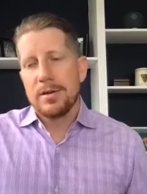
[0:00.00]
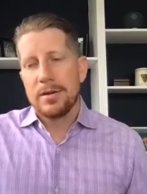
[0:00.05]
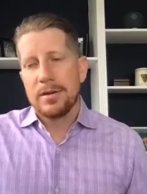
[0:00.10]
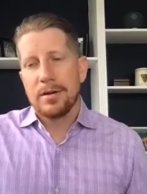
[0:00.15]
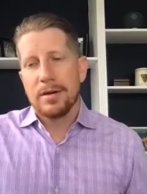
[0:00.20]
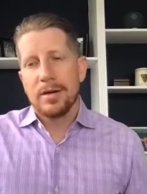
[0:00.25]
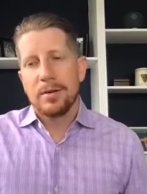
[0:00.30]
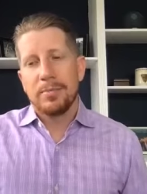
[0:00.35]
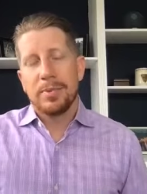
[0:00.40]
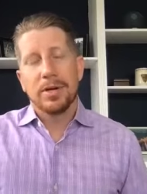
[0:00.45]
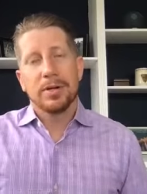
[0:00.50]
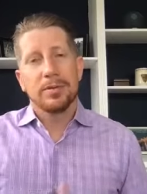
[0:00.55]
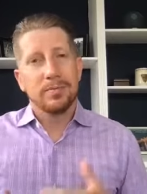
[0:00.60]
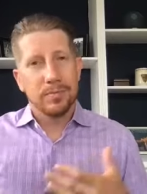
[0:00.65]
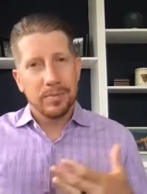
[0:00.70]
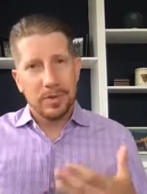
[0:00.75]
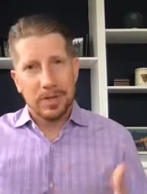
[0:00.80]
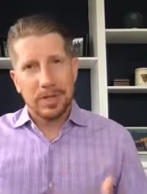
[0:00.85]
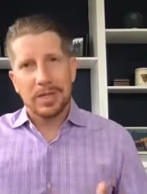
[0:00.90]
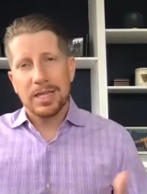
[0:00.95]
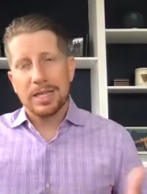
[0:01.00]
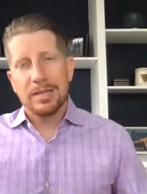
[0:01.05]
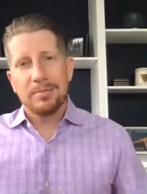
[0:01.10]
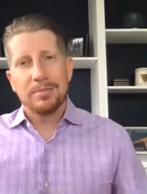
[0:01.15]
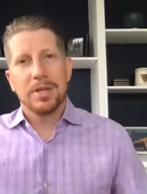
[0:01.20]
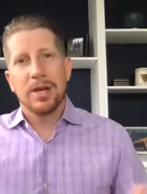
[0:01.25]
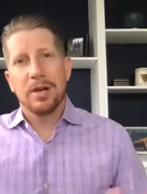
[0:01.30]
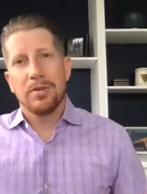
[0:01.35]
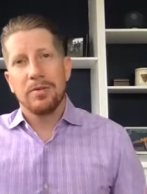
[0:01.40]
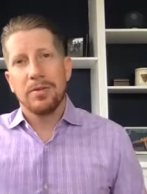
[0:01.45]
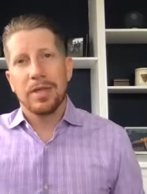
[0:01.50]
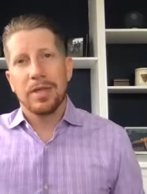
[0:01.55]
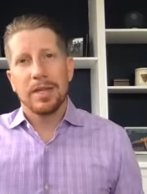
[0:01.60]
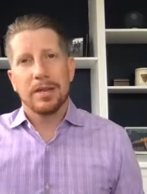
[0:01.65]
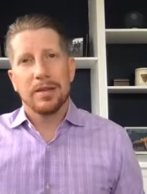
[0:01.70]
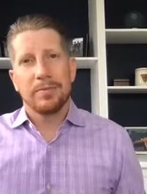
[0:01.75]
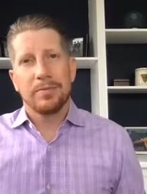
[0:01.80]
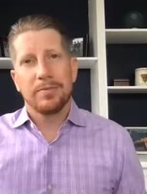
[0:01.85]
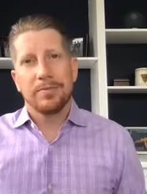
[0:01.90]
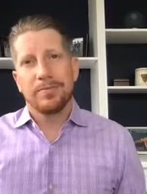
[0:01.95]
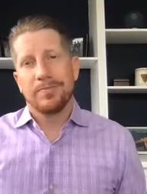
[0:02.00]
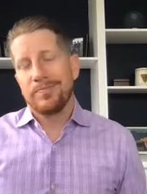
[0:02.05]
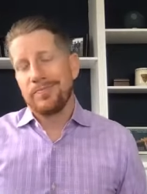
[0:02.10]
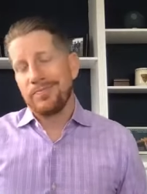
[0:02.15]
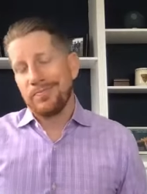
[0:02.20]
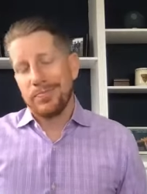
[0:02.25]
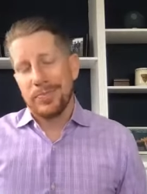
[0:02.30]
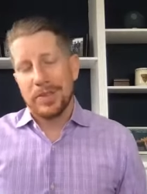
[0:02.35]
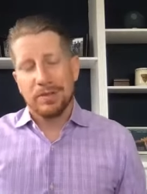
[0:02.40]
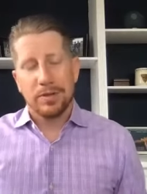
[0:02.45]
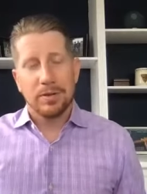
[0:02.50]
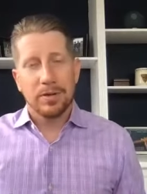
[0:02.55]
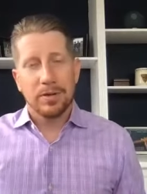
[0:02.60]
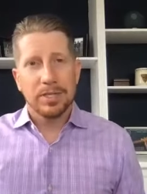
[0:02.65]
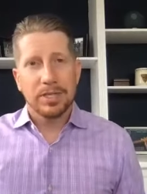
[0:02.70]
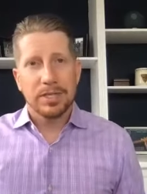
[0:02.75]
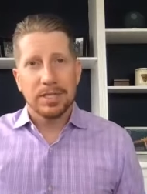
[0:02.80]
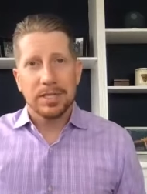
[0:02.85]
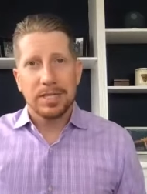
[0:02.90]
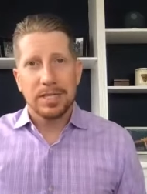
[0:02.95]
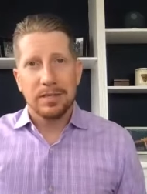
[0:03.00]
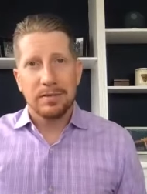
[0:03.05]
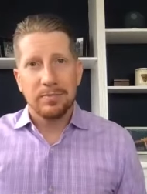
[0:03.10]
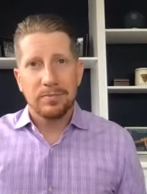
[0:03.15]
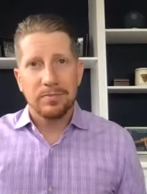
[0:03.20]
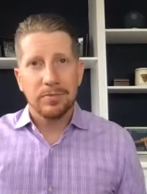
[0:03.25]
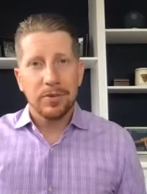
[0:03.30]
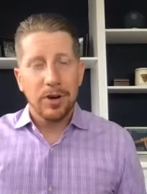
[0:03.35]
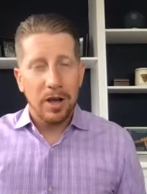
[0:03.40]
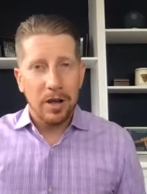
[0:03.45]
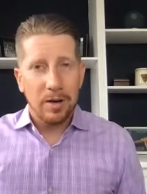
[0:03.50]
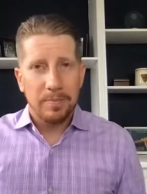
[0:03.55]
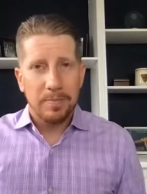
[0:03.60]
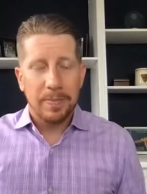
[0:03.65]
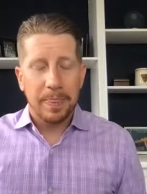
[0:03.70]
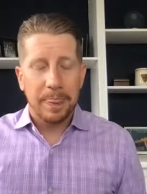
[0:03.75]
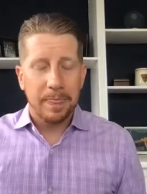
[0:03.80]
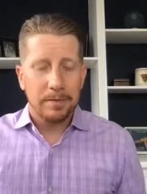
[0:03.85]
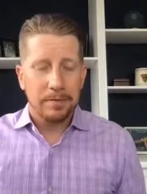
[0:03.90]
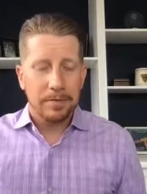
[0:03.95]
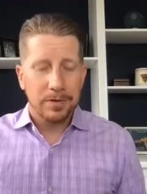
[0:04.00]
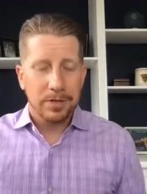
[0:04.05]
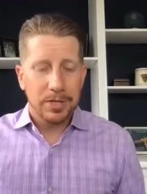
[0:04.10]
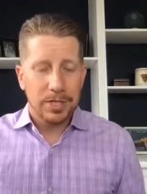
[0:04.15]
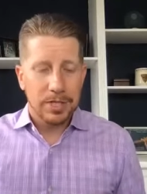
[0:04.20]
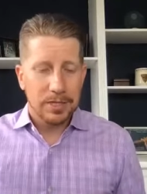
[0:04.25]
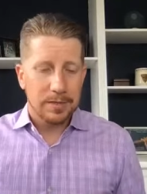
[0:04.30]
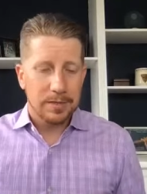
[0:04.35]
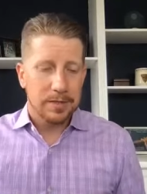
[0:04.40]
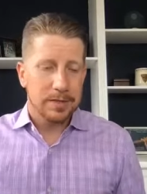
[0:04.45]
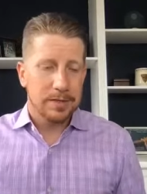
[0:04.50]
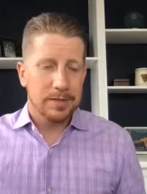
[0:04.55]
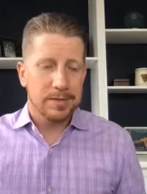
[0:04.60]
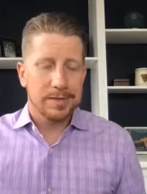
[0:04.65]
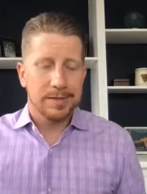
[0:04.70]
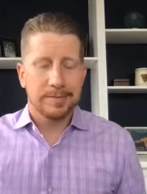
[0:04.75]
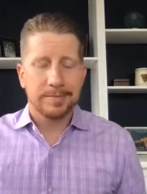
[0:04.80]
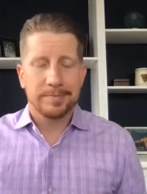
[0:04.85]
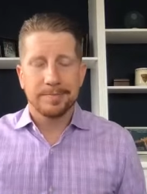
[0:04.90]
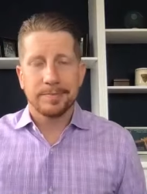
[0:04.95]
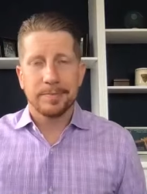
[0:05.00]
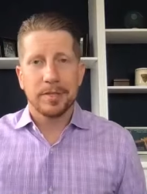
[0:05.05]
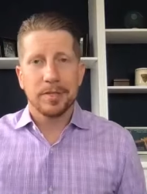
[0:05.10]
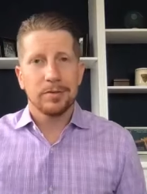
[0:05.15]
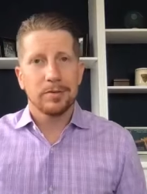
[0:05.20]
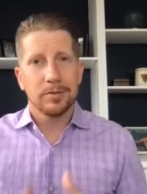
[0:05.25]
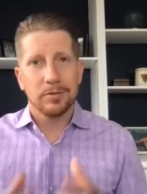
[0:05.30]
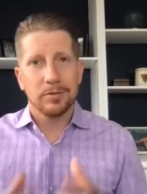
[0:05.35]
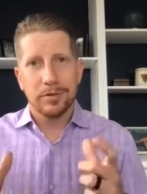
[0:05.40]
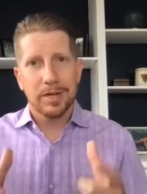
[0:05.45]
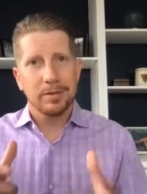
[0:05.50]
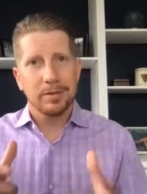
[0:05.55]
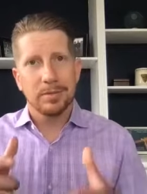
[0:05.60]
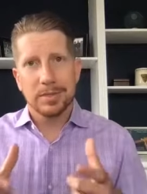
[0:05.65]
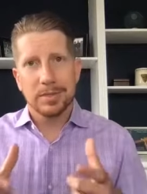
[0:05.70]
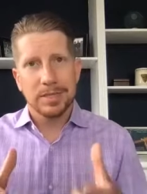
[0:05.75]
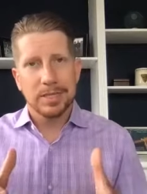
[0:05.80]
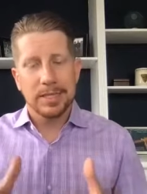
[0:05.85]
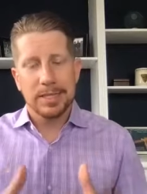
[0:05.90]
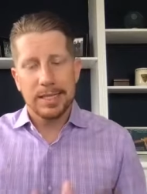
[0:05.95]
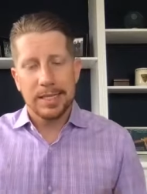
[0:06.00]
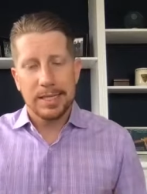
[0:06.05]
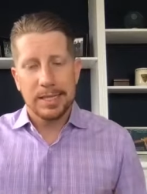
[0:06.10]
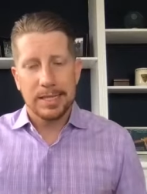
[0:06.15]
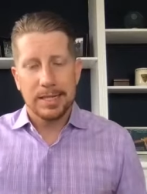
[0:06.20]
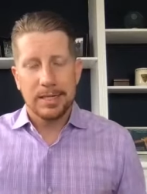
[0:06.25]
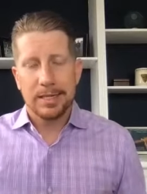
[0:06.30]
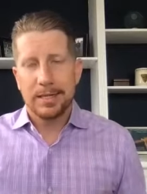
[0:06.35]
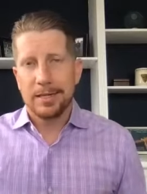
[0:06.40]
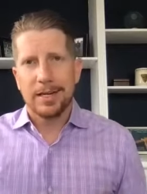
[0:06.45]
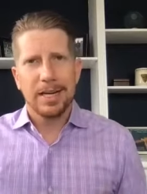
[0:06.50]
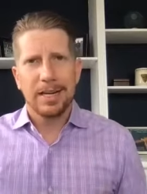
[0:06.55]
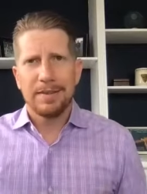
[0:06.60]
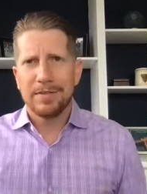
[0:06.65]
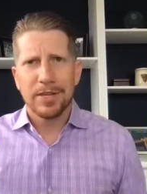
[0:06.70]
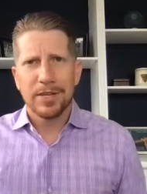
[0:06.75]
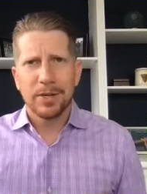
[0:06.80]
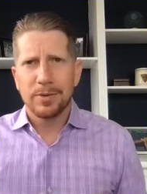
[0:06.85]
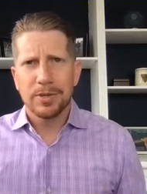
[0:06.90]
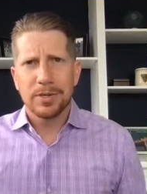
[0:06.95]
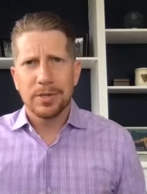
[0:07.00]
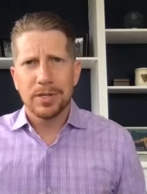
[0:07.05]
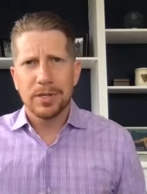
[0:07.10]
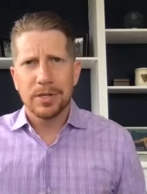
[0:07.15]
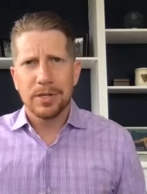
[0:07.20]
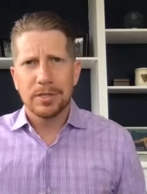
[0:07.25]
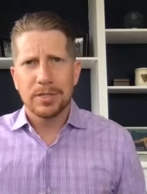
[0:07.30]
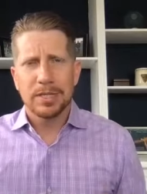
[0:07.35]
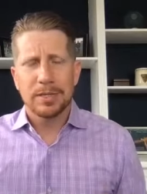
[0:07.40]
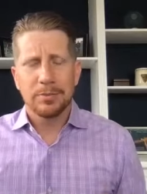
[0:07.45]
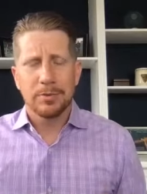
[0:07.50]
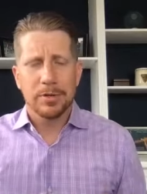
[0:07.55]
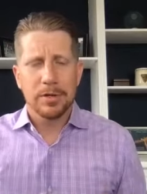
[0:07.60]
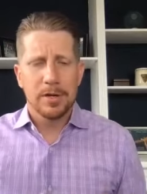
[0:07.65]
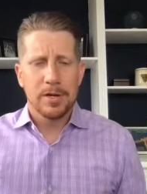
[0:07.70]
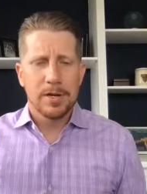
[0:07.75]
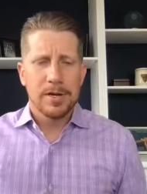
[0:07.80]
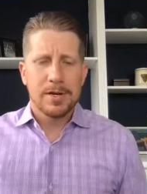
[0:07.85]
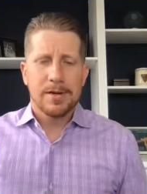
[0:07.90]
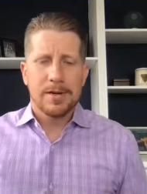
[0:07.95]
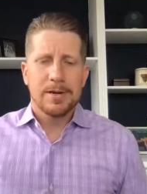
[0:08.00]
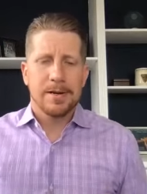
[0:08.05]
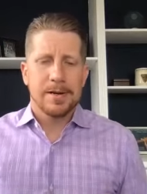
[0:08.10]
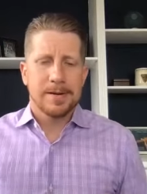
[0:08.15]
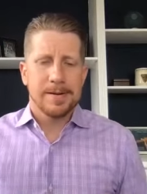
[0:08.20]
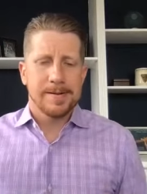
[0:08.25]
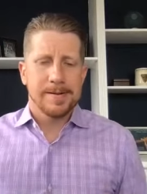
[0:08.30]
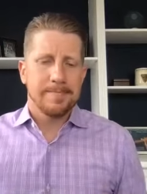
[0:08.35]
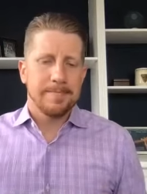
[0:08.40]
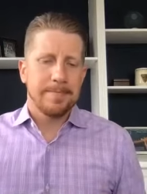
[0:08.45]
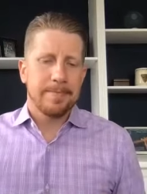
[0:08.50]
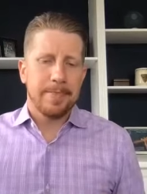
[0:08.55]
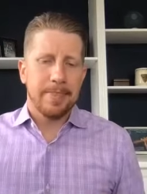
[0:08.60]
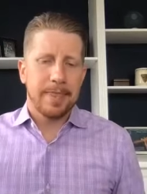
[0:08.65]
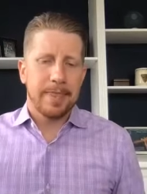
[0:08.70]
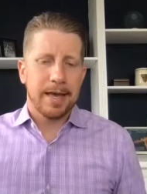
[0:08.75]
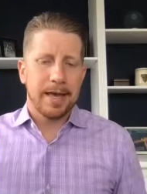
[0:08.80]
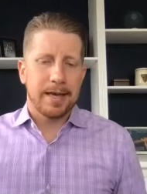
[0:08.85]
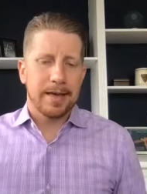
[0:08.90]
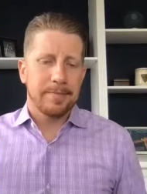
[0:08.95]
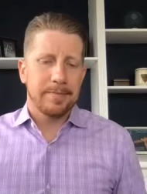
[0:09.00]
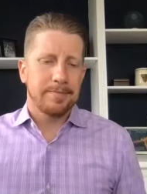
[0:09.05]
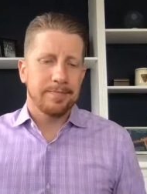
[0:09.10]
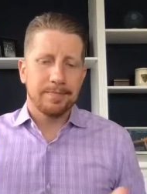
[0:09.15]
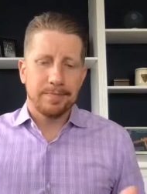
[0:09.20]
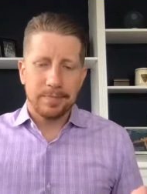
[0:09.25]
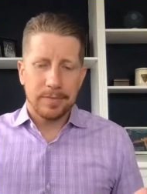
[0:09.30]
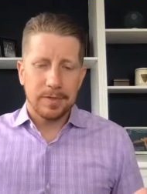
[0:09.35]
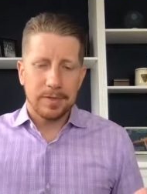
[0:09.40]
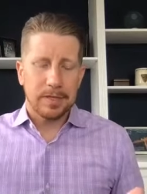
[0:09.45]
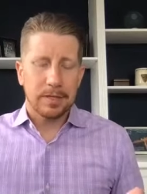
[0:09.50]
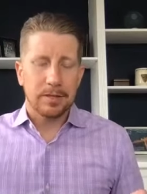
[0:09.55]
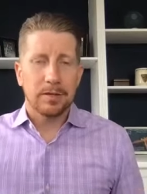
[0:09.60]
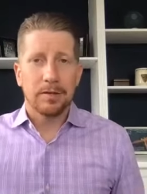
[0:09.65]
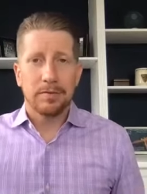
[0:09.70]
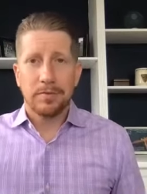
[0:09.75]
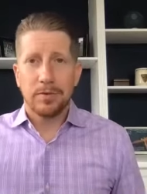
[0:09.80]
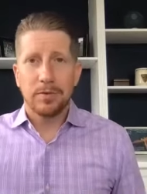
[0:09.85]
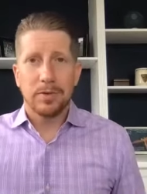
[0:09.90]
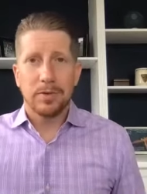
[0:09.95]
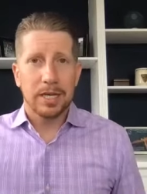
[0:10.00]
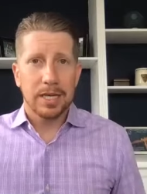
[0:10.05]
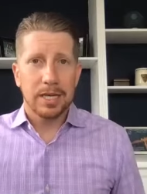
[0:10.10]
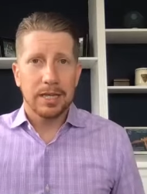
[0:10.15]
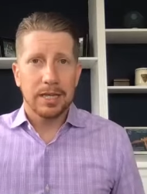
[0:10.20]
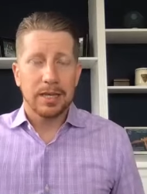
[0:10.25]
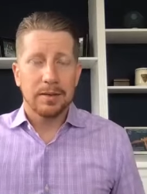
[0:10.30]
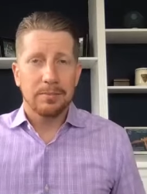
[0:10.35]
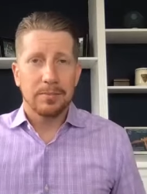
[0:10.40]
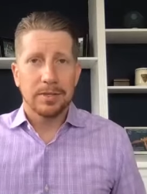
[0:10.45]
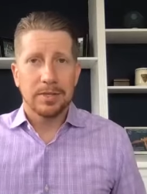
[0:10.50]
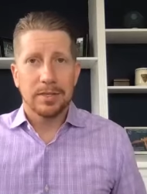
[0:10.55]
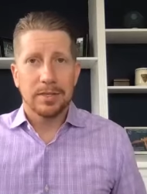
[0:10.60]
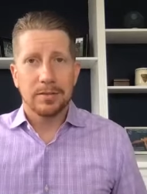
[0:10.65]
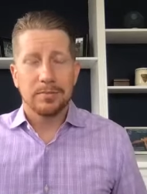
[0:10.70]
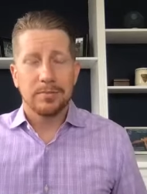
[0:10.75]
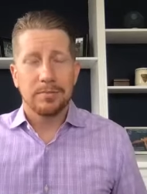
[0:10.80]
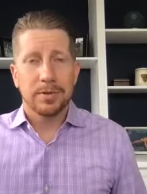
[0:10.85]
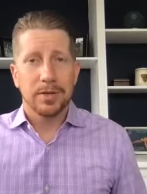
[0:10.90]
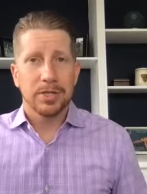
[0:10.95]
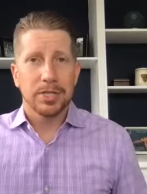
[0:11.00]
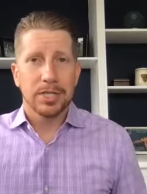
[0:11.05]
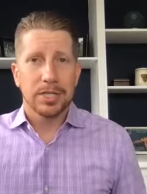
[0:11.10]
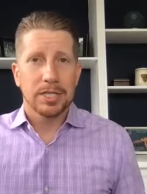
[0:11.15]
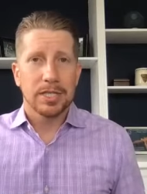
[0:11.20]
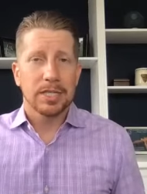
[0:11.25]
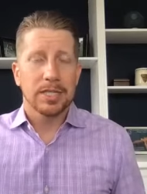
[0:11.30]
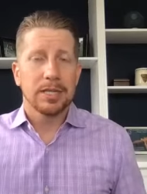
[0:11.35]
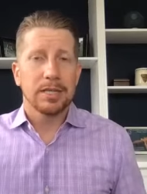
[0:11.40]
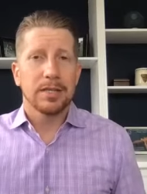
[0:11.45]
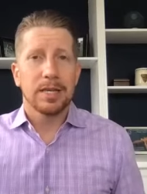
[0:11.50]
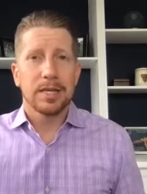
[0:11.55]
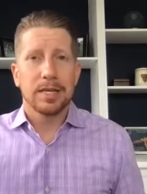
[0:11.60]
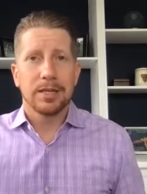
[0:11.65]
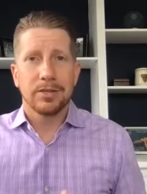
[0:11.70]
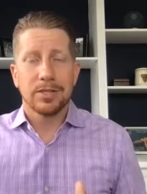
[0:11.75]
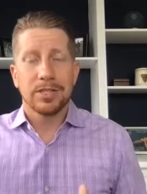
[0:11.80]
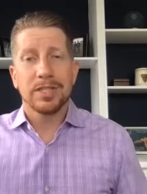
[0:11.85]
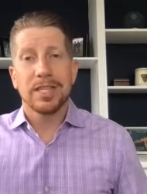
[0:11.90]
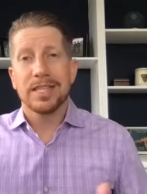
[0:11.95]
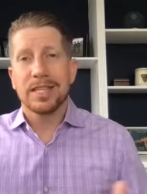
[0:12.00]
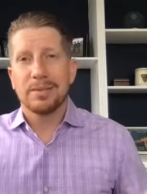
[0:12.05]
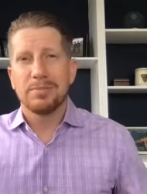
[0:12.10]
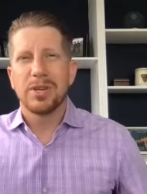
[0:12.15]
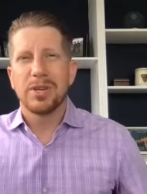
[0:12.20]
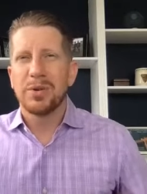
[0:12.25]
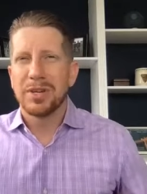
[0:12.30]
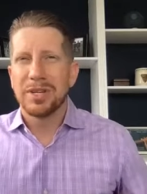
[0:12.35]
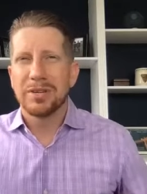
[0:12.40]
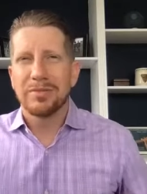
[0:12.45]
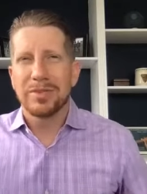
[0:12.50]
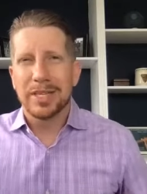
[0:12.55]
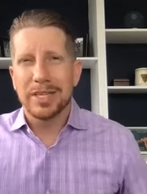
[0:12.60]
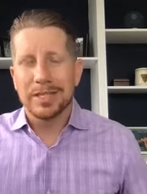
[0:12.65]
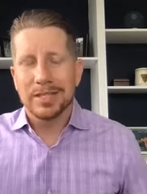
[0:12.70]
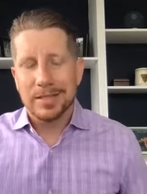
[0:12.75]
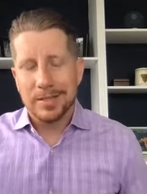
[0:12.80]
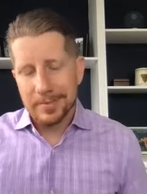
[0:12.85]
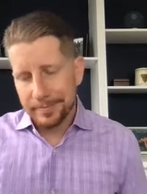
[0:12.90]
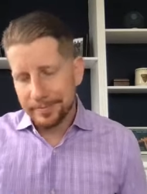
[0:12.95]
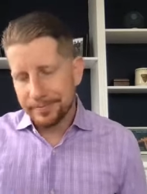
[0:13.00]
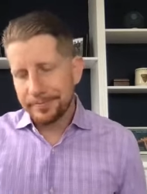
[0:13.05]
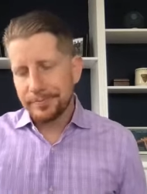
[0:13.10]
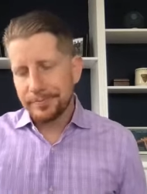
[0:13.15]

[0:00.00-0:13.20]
uh, but let them know that if they request a CD-ROM version um, or writable CD. I don't even know what they're called anymore. Um, that you know, if you'd like them to purchase it, that you just let them know in advance.